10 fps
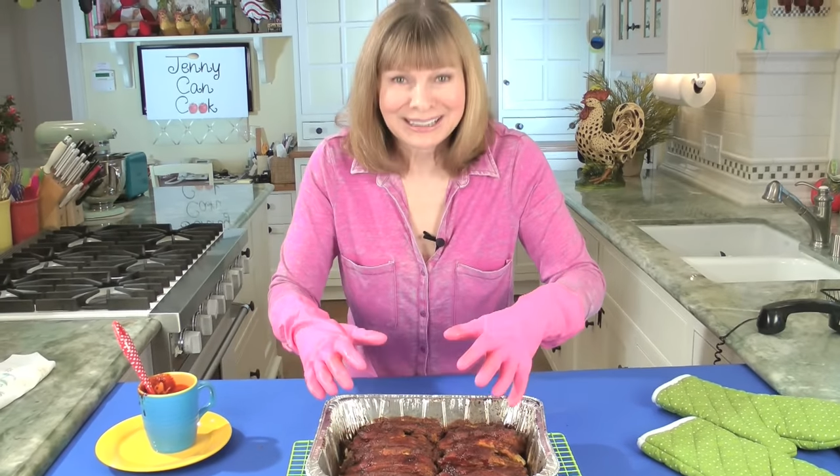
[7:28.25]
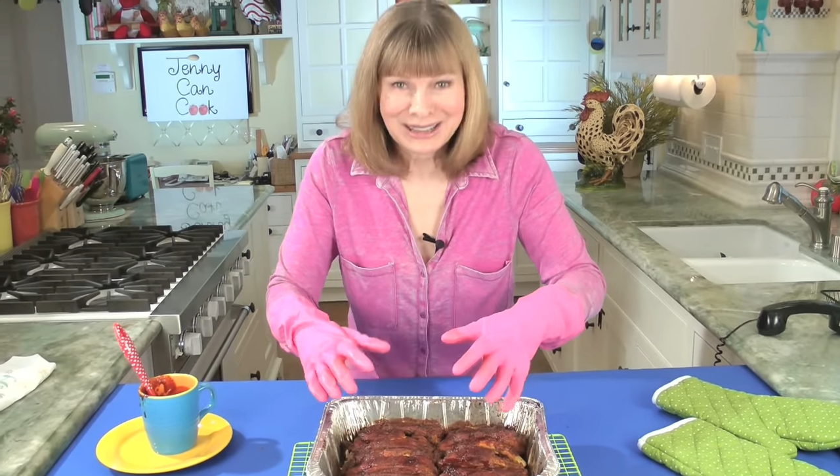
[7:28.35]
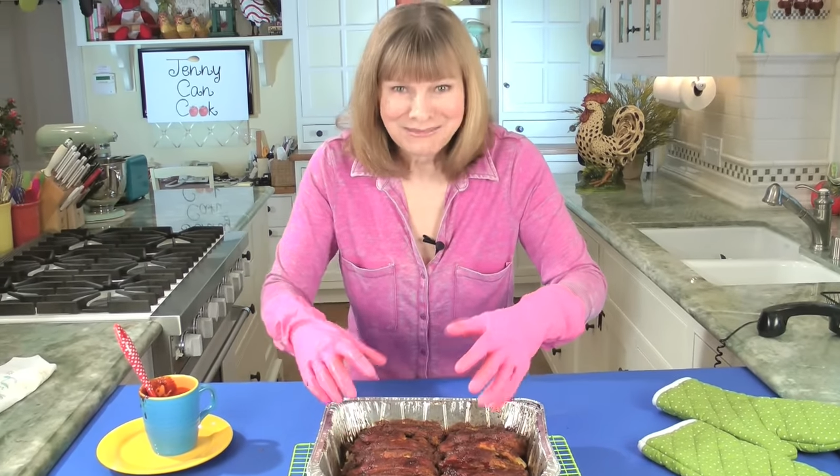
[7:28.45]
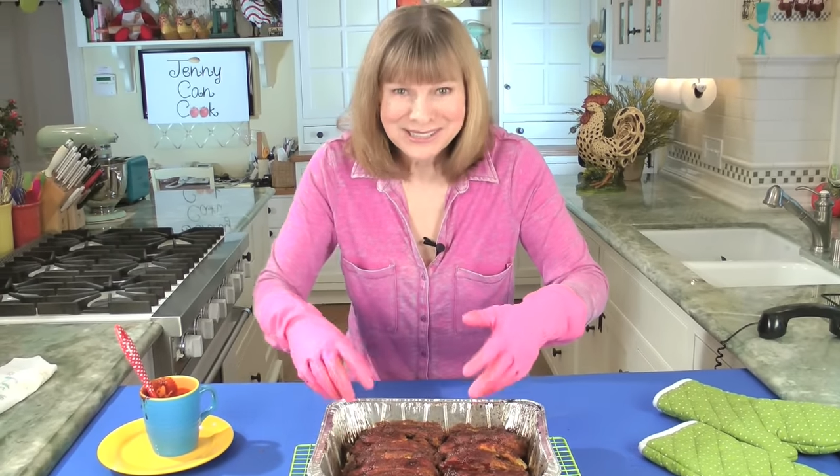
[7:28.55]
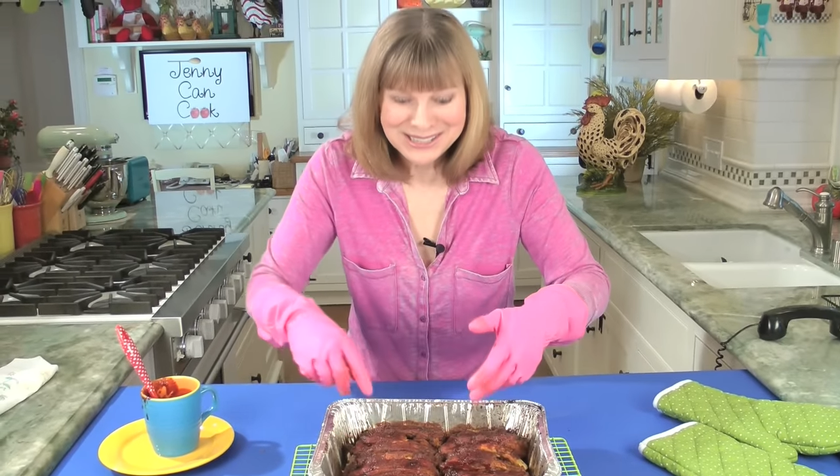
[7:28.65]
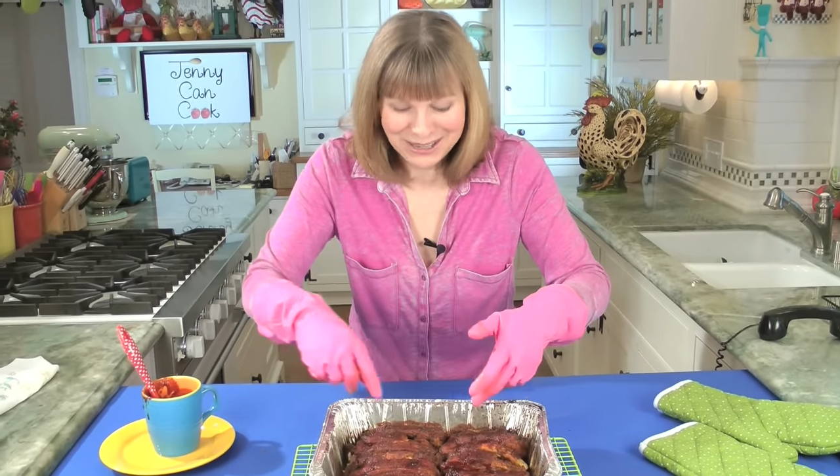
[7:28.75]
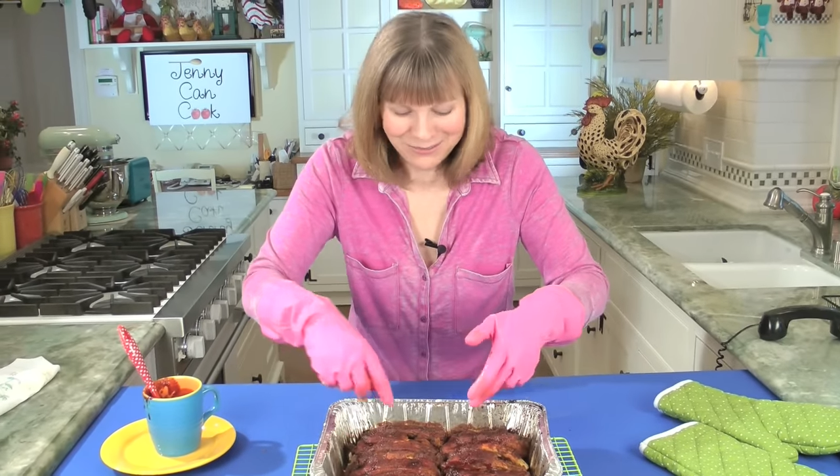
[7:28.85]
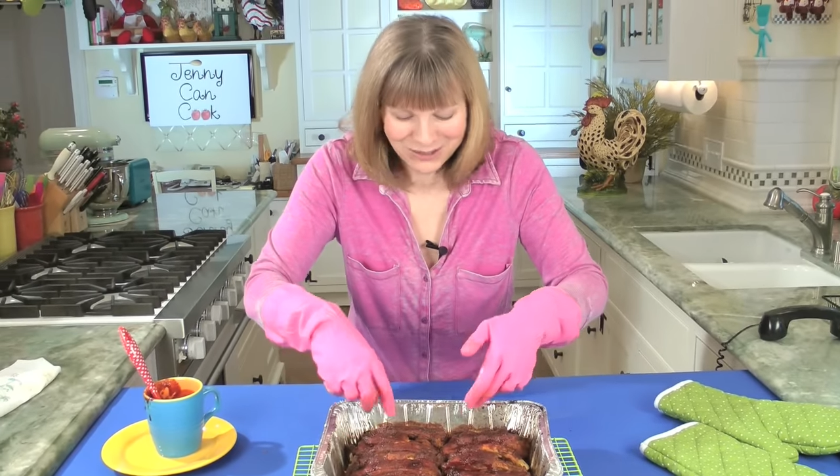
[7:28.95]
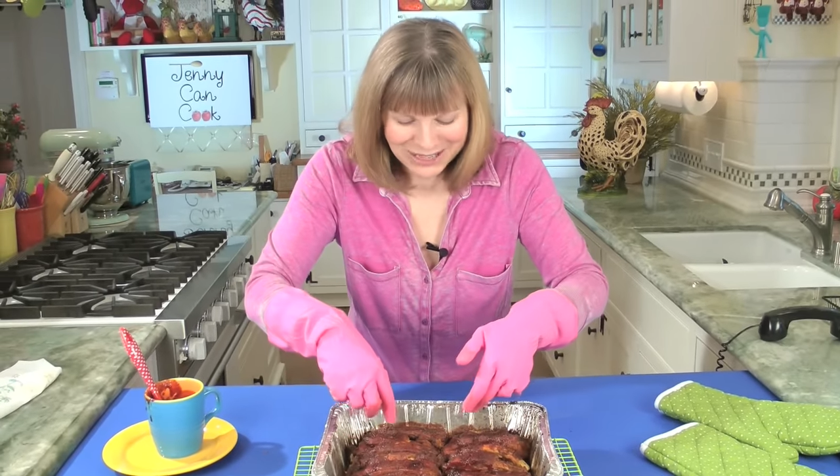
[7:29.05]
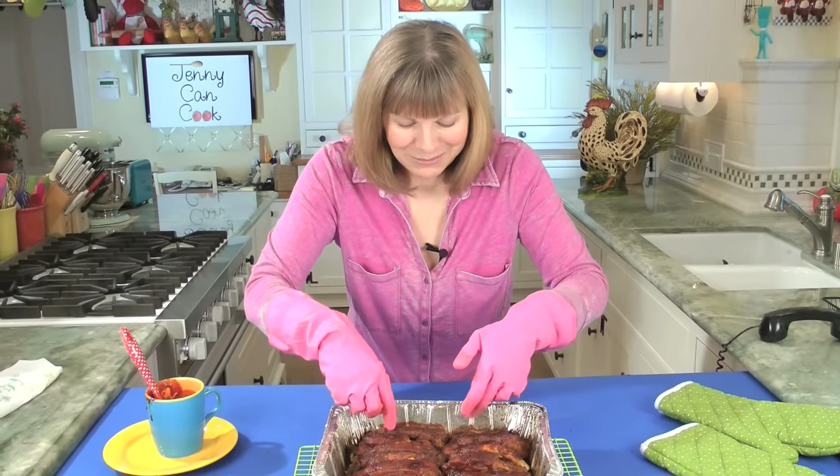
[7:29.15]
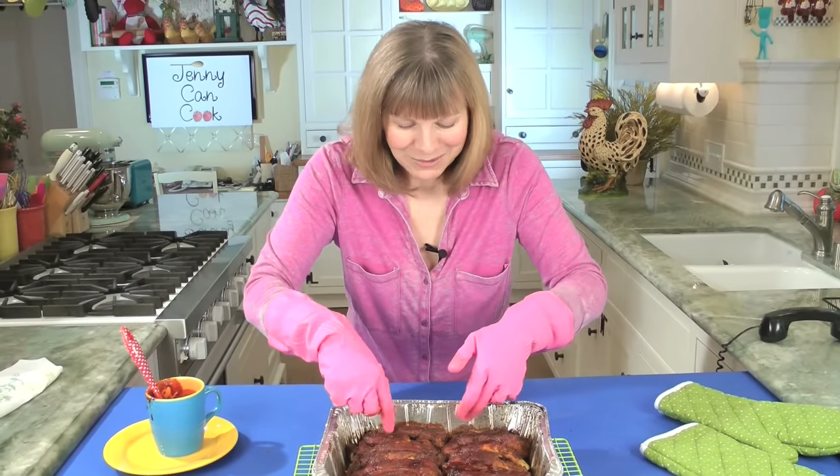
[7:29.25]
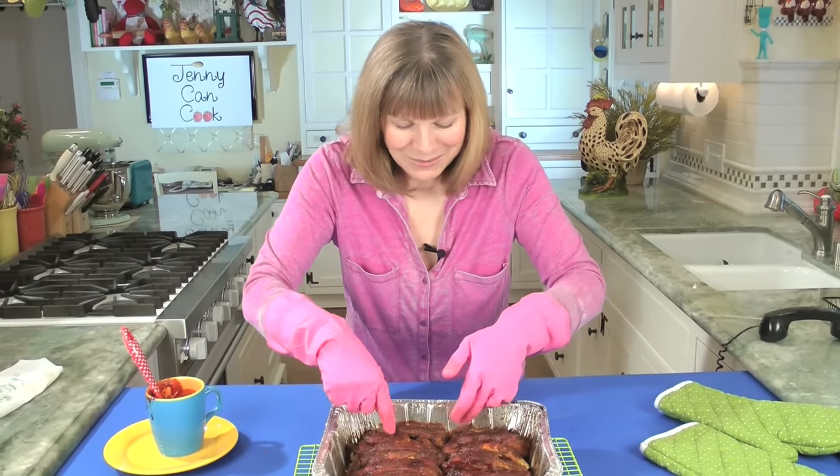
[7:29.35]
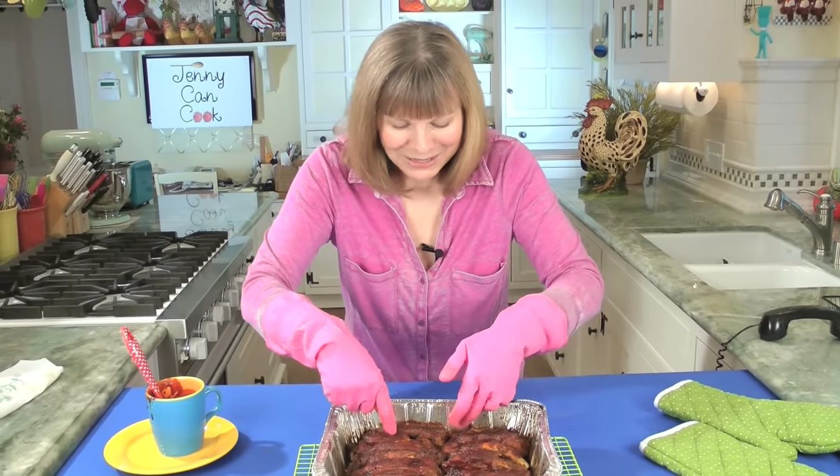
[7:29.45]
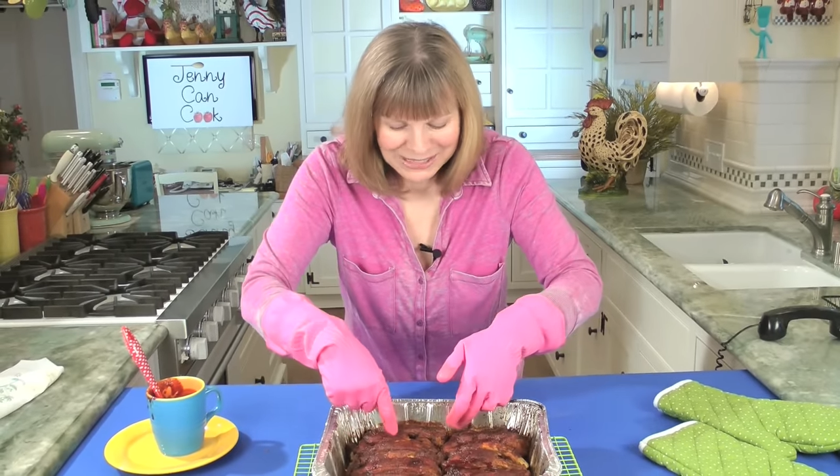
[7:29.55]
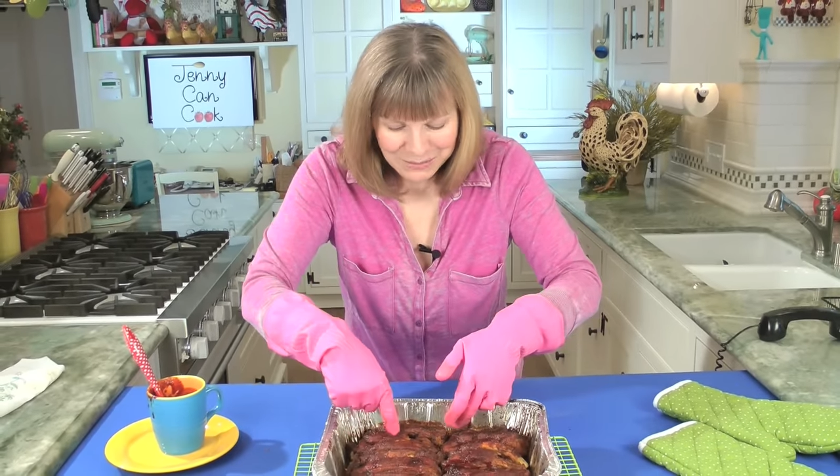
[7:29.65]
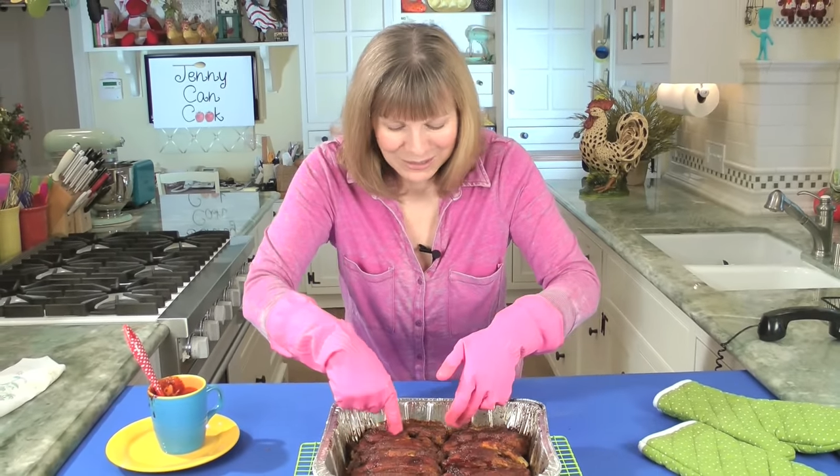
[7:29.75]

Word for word: let them sit for a couple of minutes,